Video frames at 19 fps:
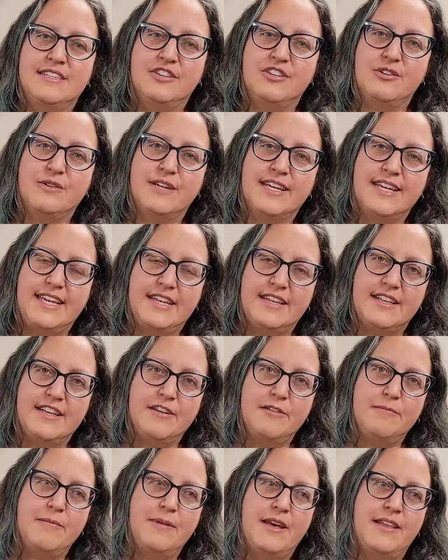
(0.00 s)

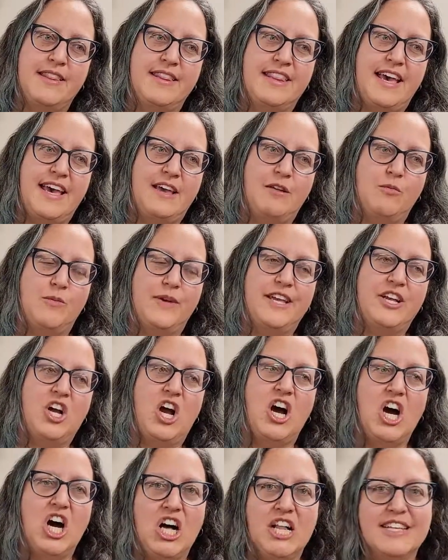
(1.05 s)
curriculum that we
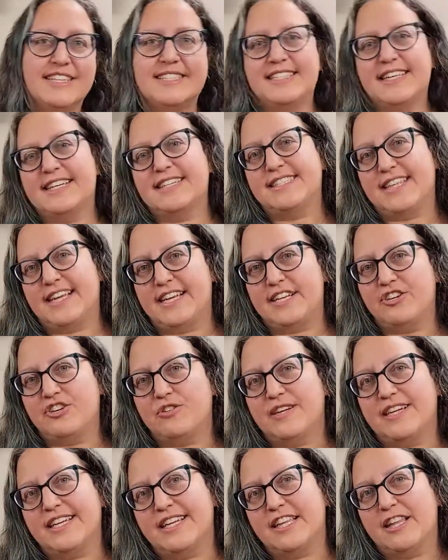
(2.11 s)
call a sex ed
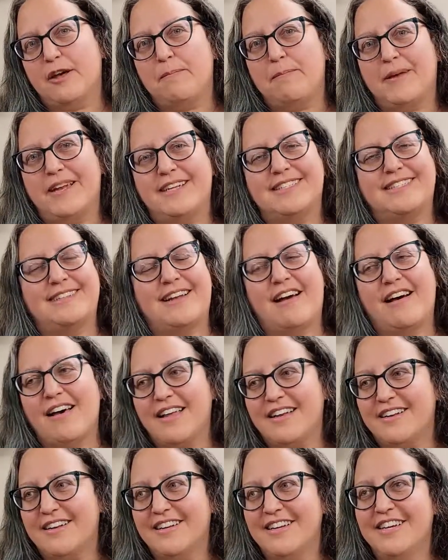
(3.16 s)
curriculum, but it's
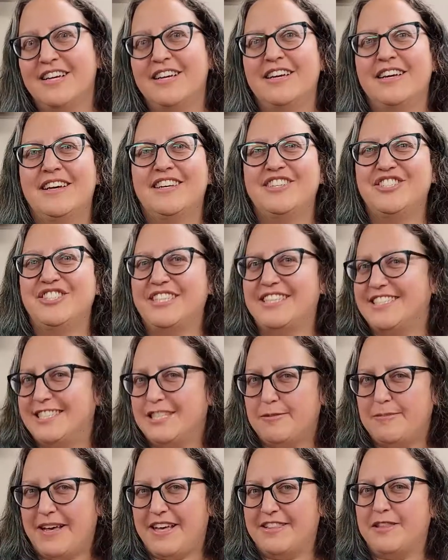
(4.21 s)
not
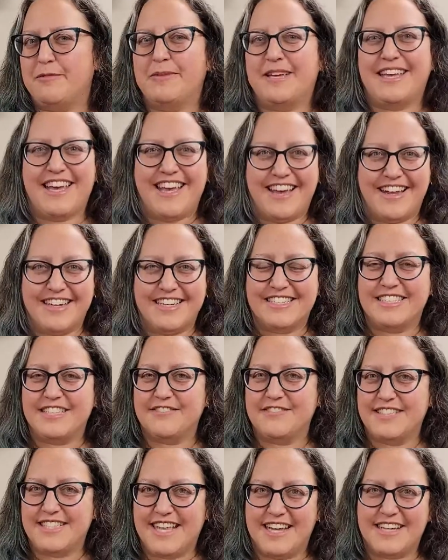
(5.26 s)
just about the mechanics
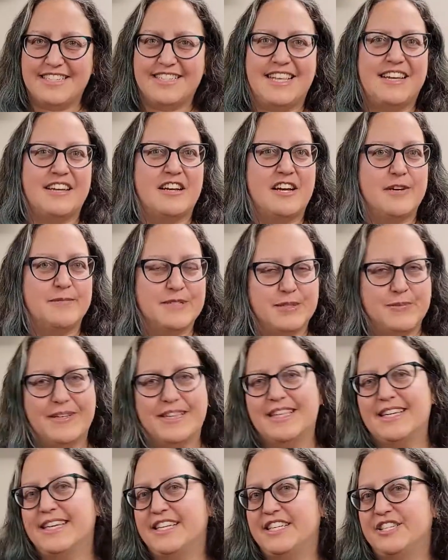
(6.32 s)
of sex. That comes
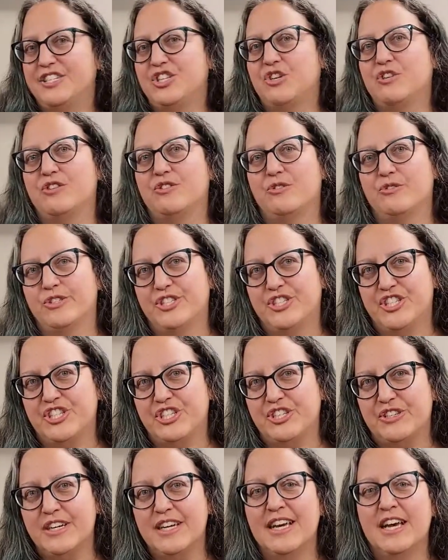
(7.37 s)
when the kids are
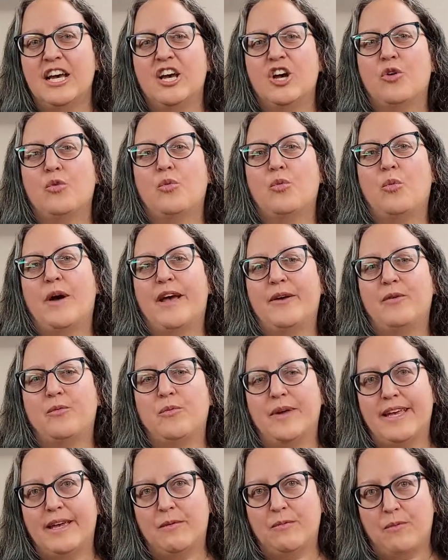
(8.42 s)
older. What
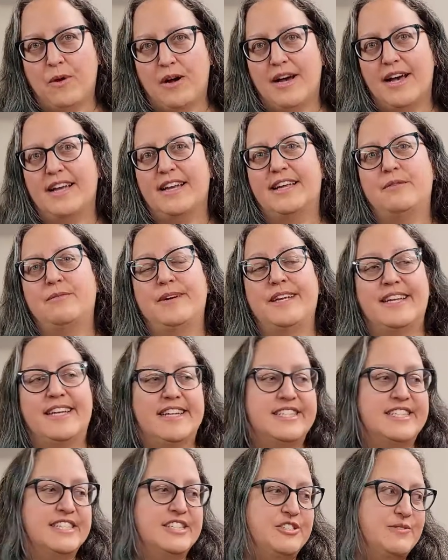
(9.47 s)
we want and we
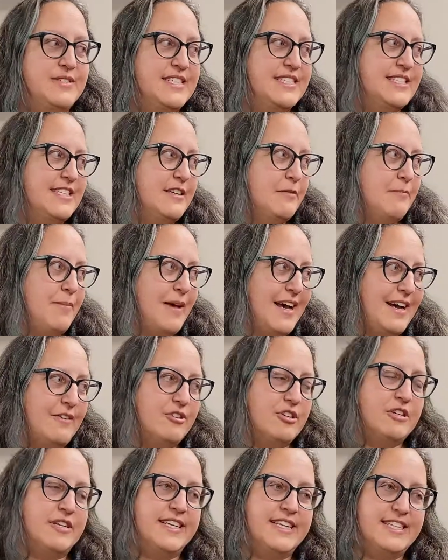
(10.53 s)
need to do is to
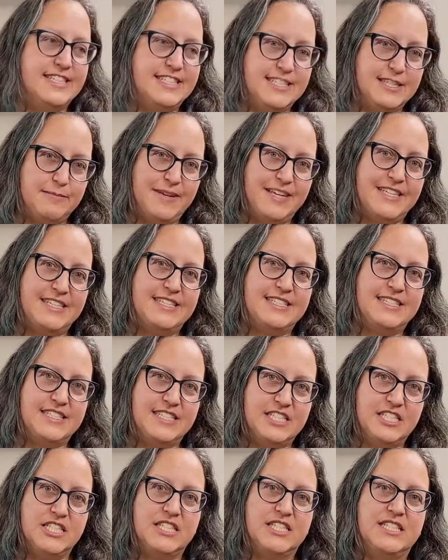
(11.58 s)
empower our kids to make
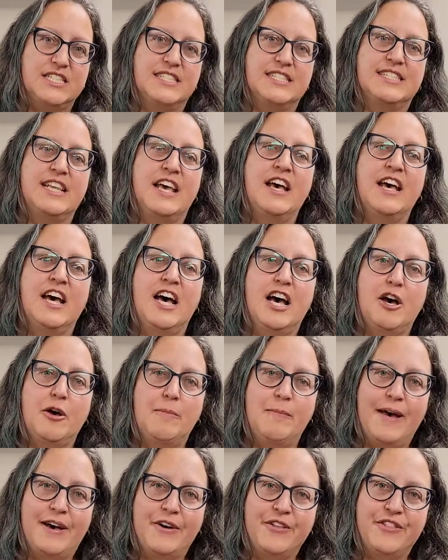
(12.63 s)
decisions
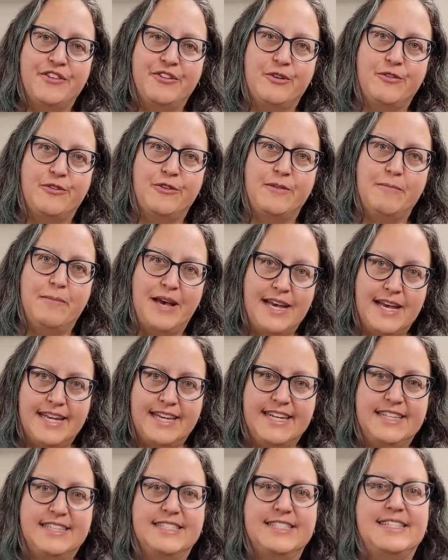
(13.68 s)
about their own
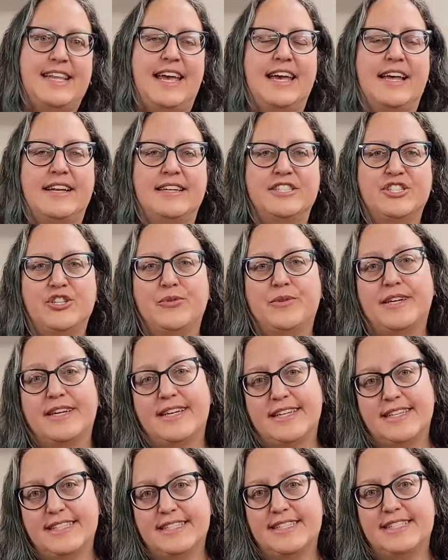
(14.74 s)
bodies. And so a
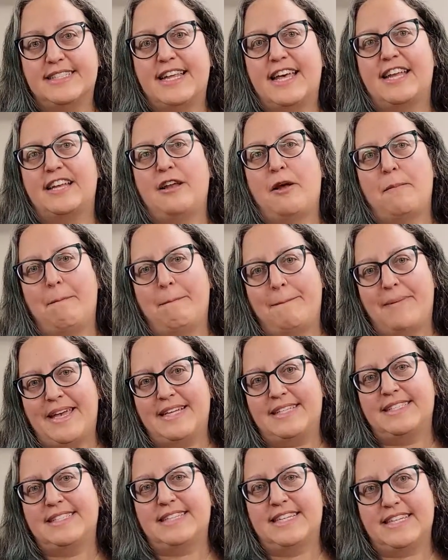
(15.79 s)

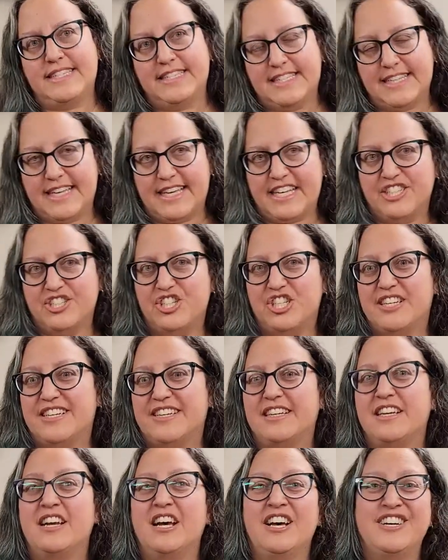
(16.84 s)
consent-based
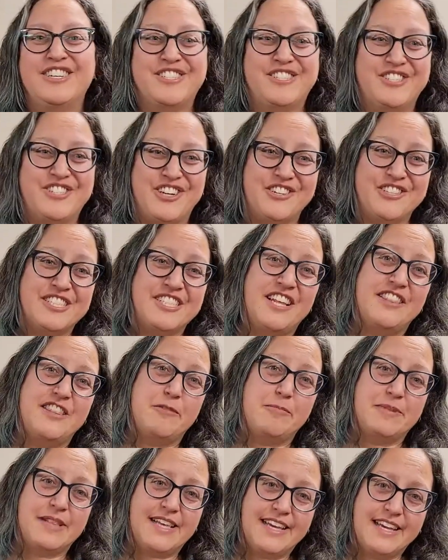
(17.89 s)
education starts on
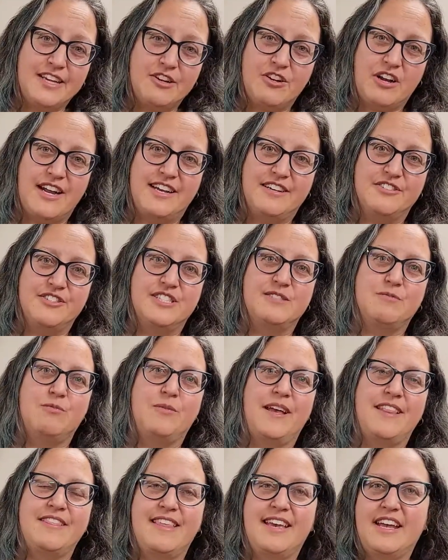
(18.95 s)
the playgrounds
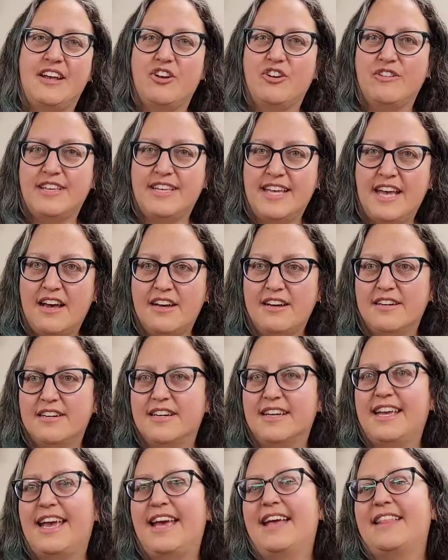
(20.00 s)
when they are
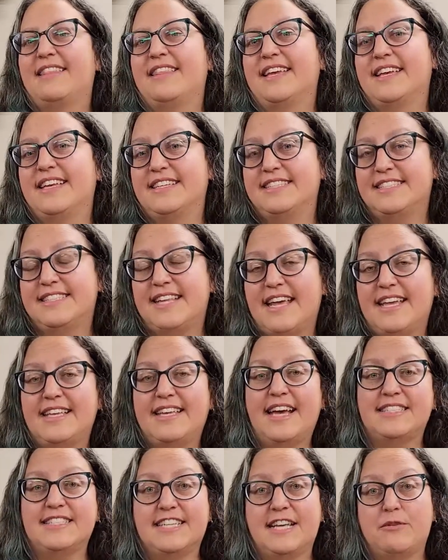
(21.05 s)
young, and they can say,
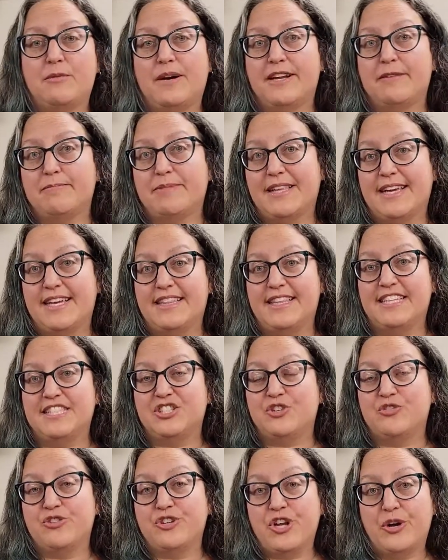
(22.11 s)
yes, I want to play
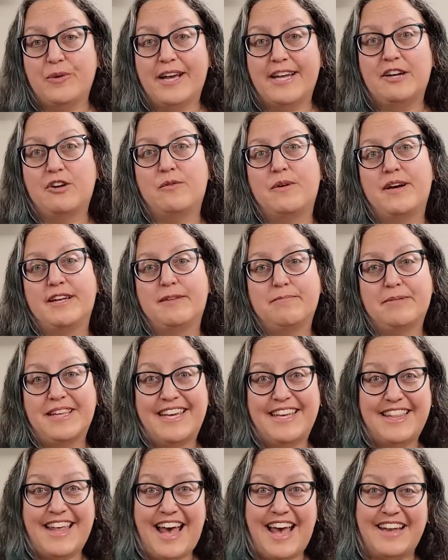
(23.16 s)
this, or no, I don't want to
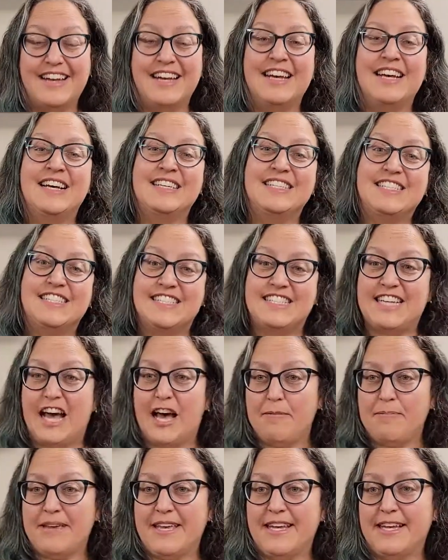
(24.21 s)
play that.
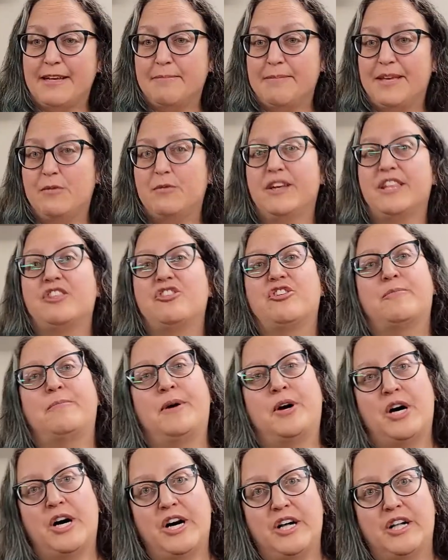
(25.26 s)
Stop hitting me with the
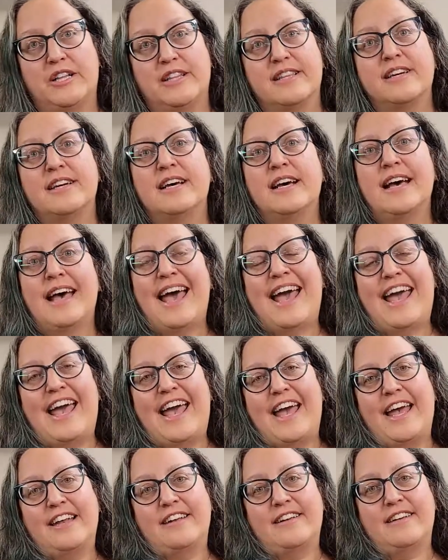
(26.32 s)
ball.
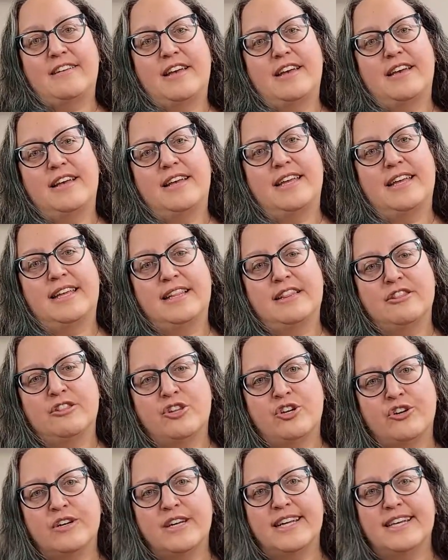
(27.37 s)
And
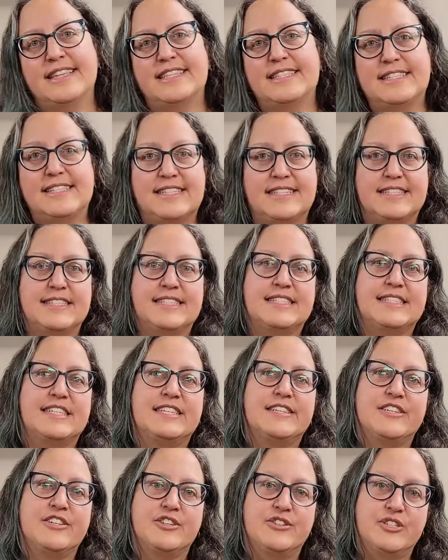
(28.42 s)
learning the skills
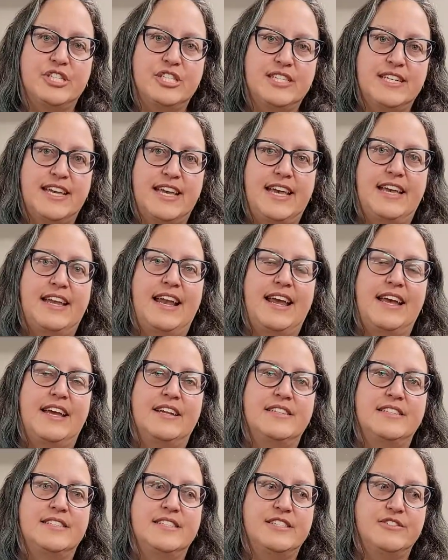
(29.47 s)
to negotiate
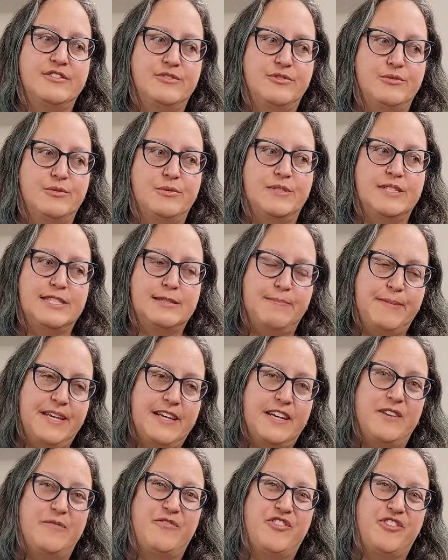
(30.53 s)
and to
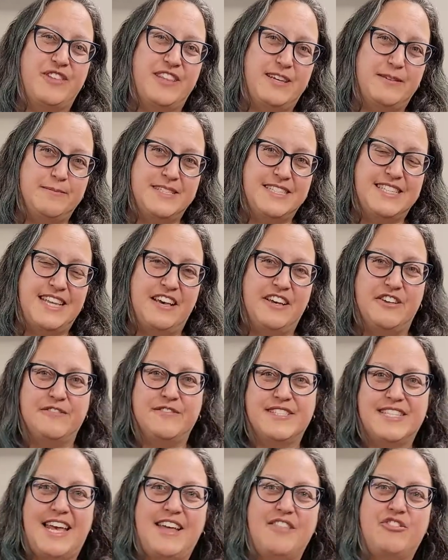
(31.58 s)
speak up for
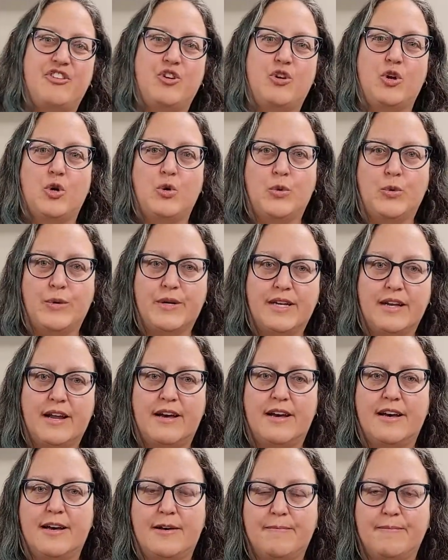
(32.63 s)
themselves and their
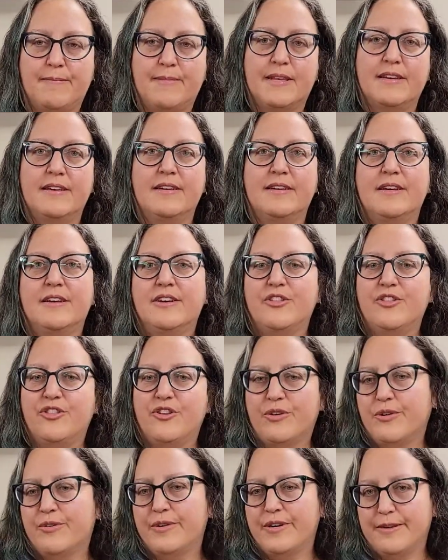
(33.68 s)

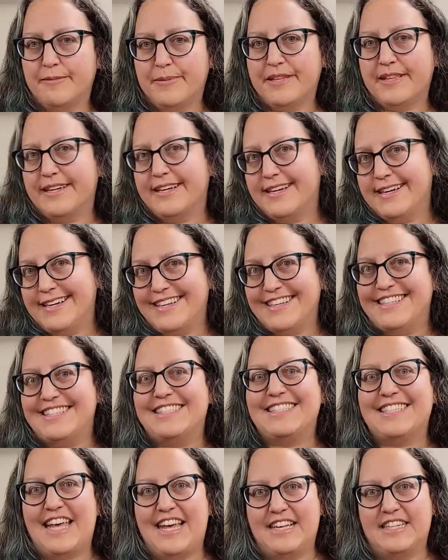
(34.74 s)
own ability to
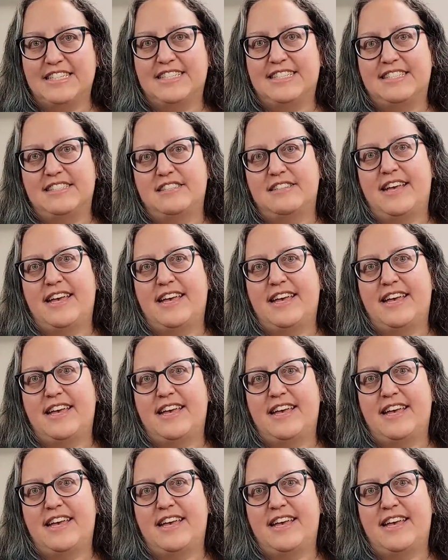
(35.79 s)
consent.